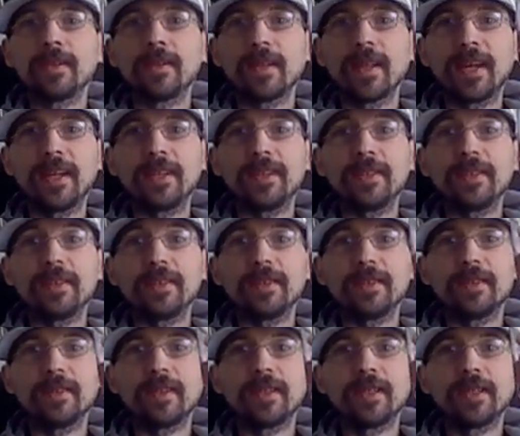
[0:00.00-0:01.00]
light
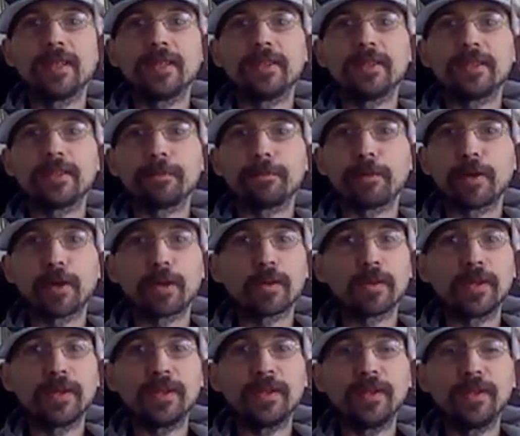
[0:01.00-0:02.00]
uh,
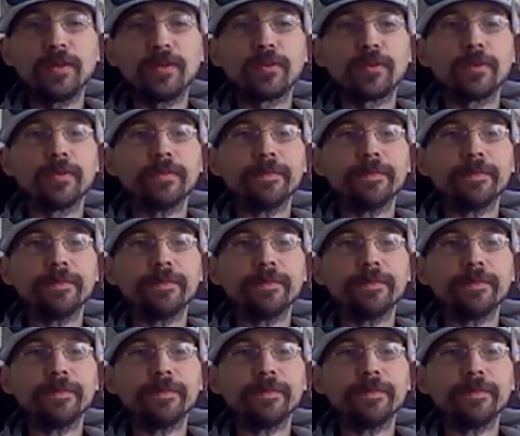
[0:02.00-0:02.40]
sparkliness.